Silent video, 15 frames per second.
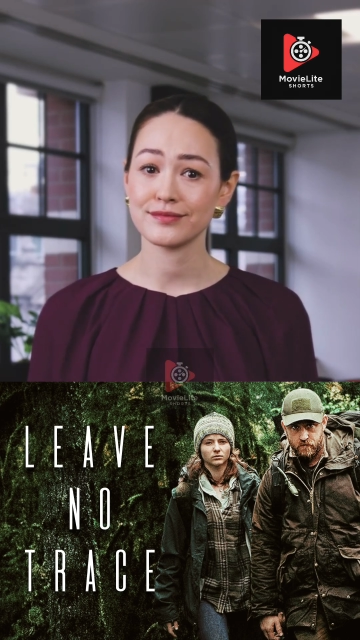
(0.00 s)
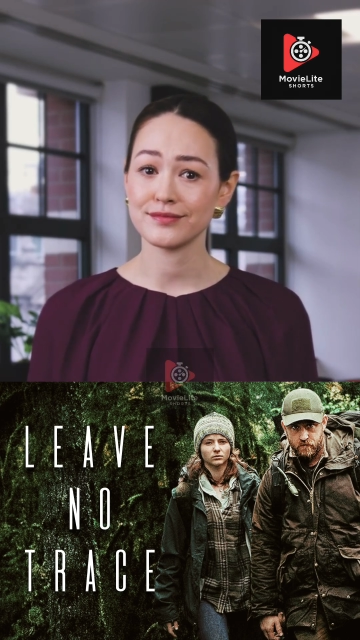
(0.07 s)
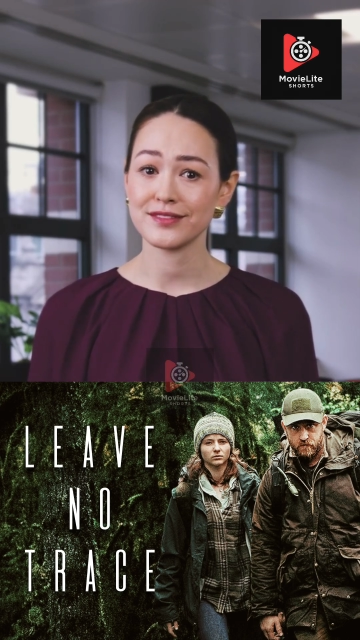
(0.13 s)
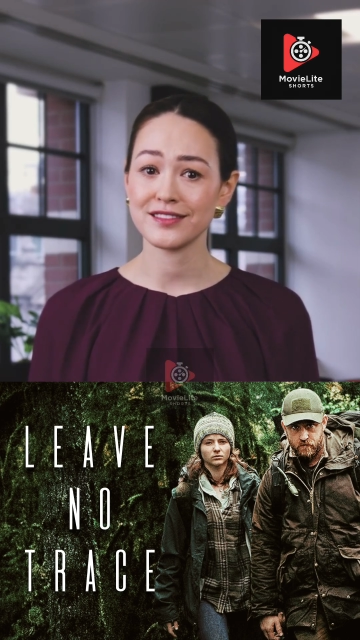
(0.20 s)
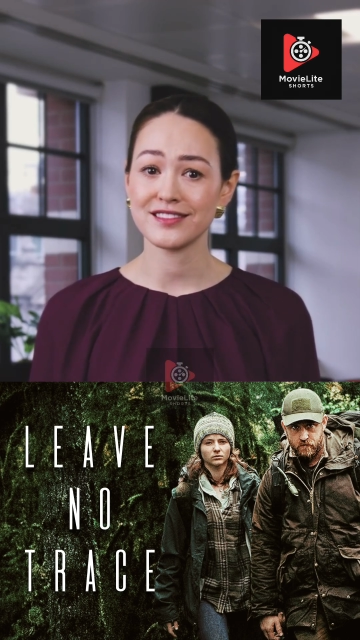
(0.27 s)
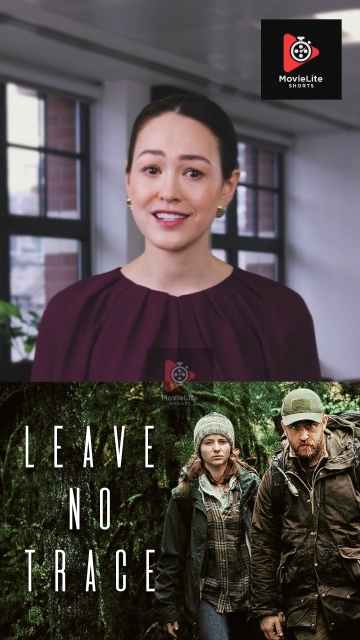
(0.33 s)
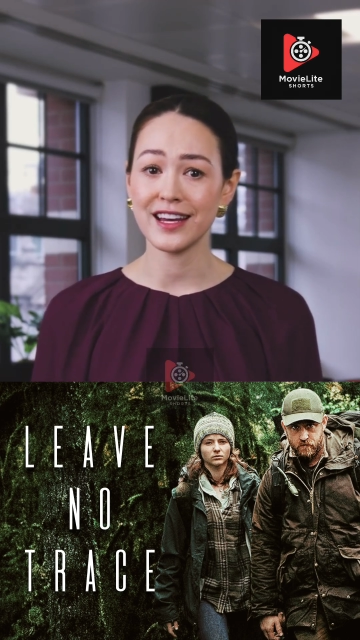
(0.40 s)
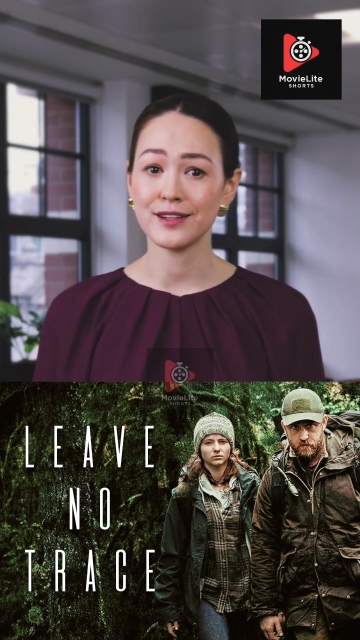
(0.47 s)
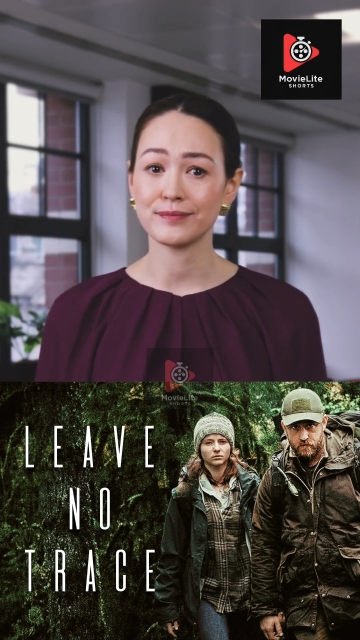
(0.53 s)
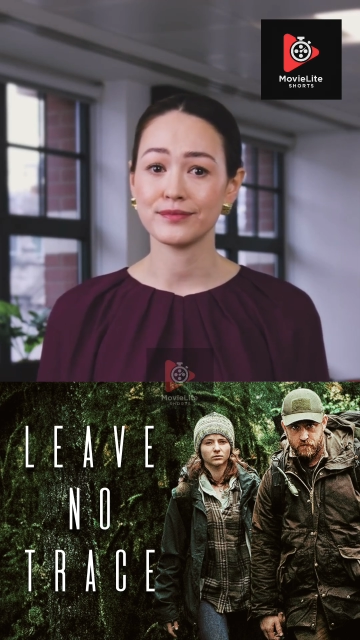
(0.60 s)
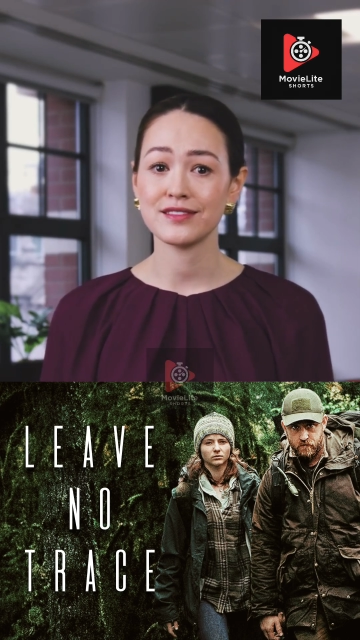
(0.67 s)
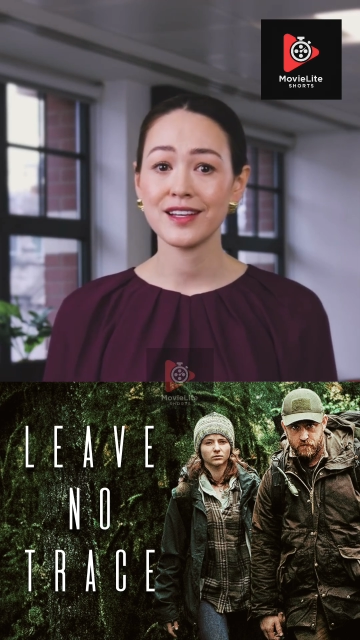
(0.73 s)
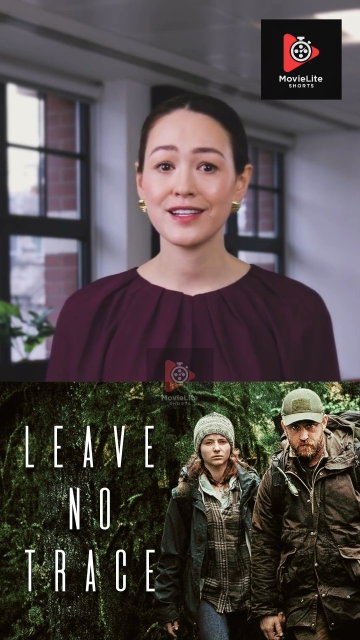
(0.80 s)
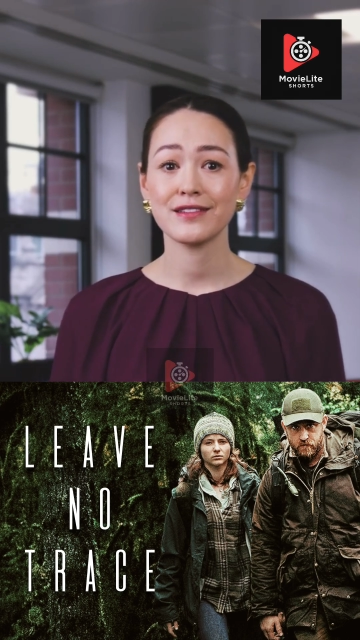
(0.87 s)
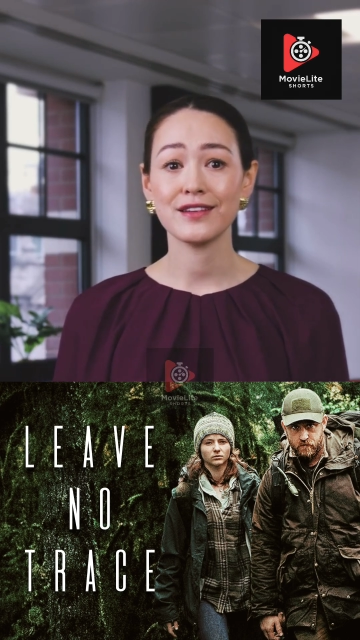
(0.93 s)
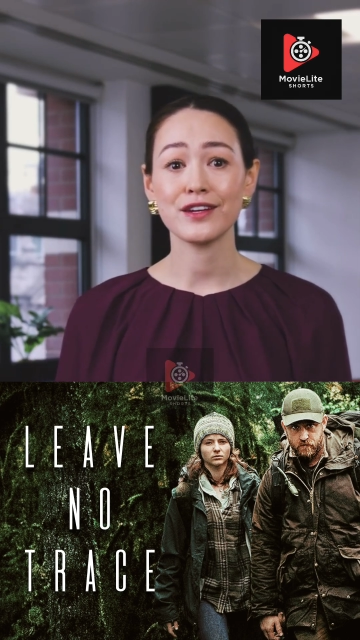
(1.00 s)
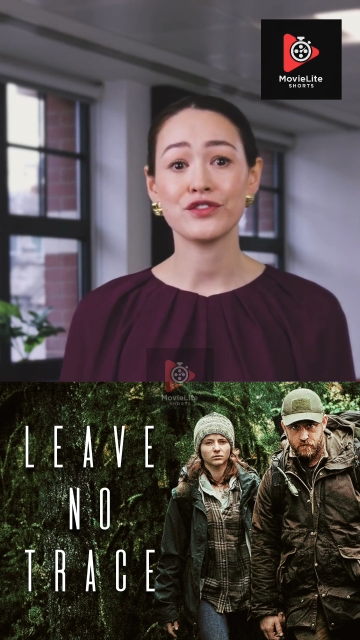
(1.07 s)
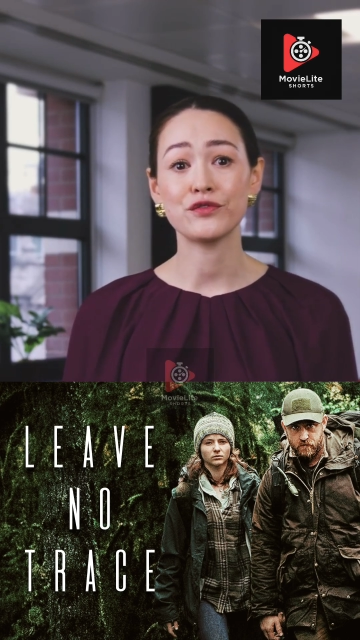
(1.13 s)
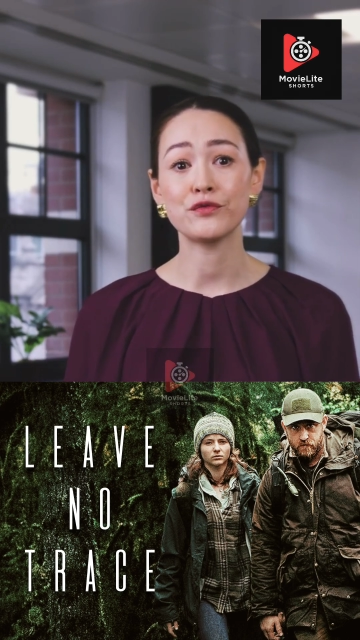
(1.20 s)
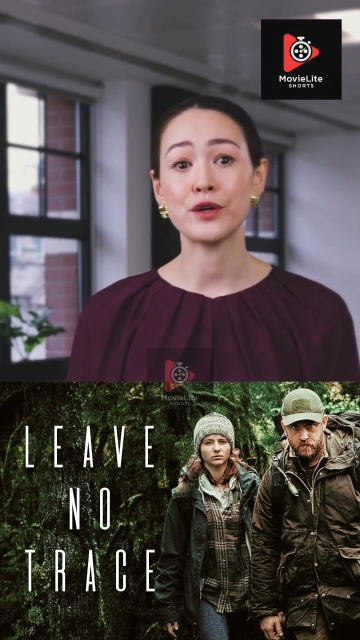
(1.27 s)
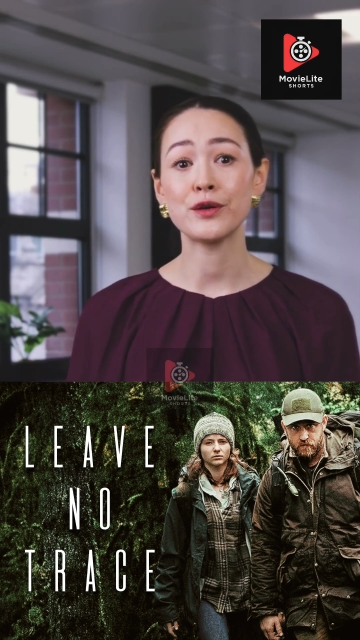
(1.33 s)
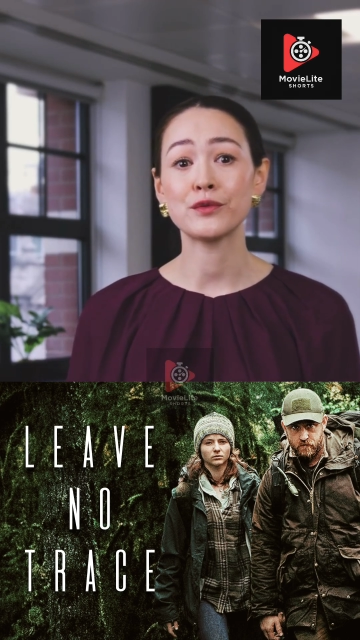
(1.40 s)
"The same thing
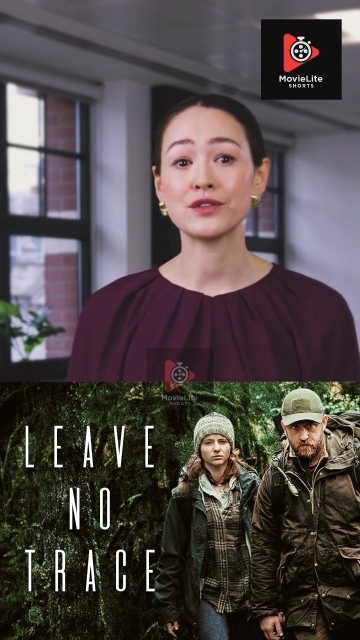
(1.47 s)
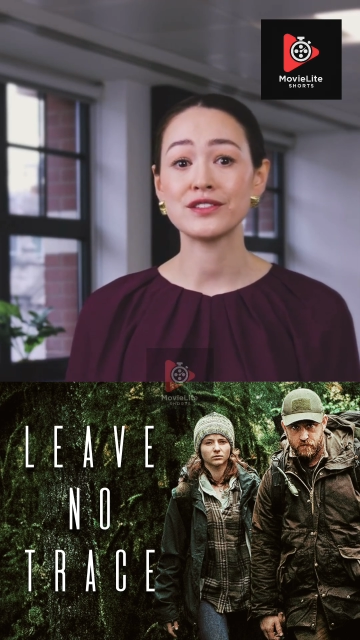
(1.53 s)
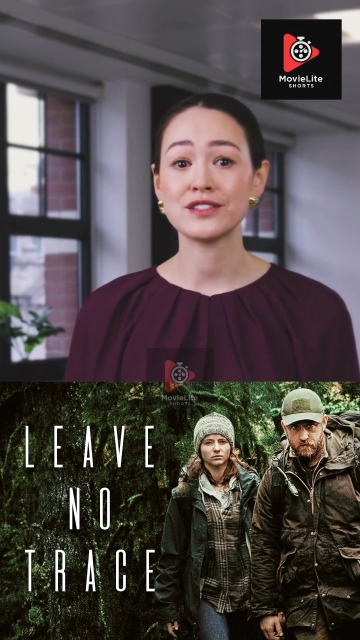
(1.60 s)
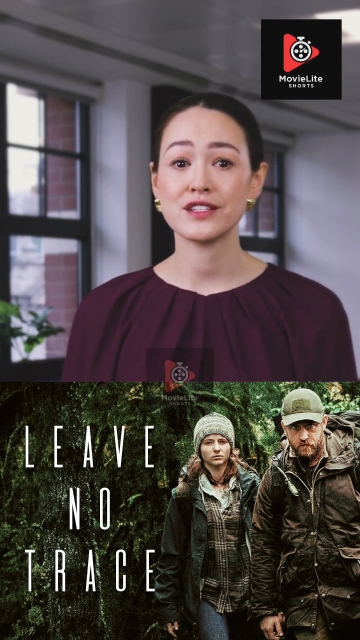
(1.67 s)
that's wrong with